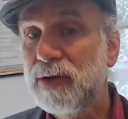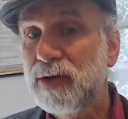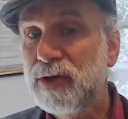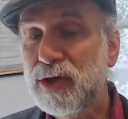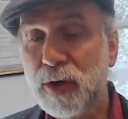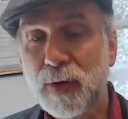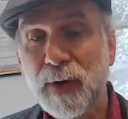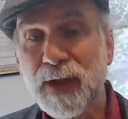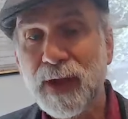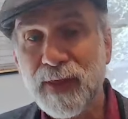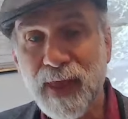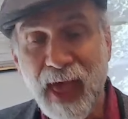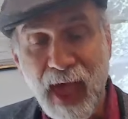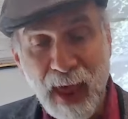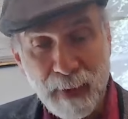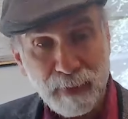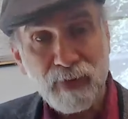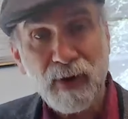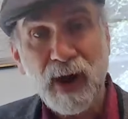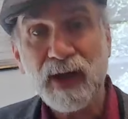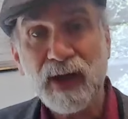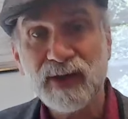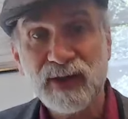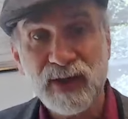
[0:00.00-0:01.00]
during that
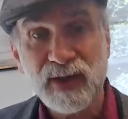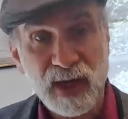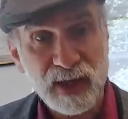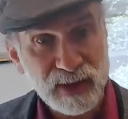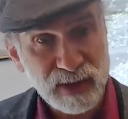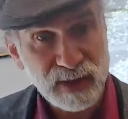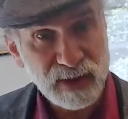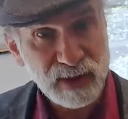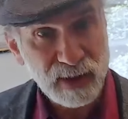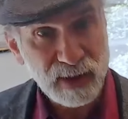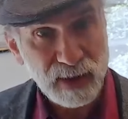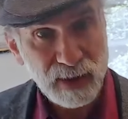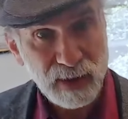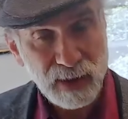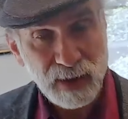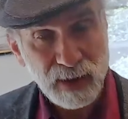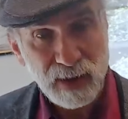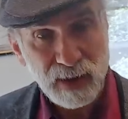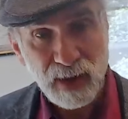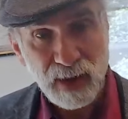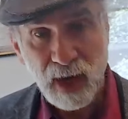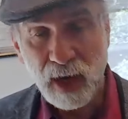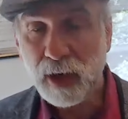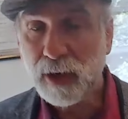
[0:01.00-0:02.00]
process,
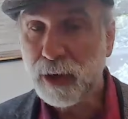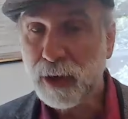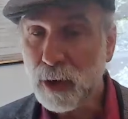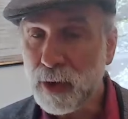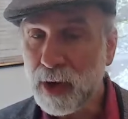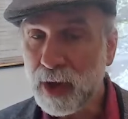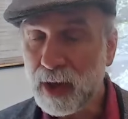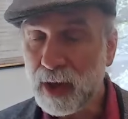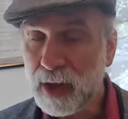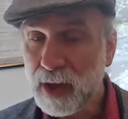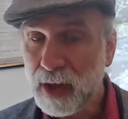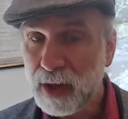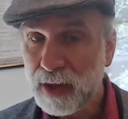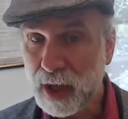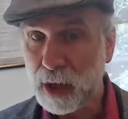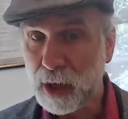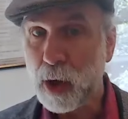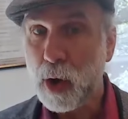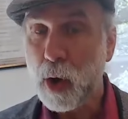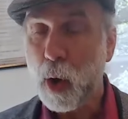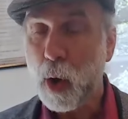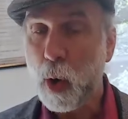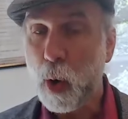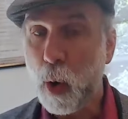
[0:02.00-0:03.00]
including like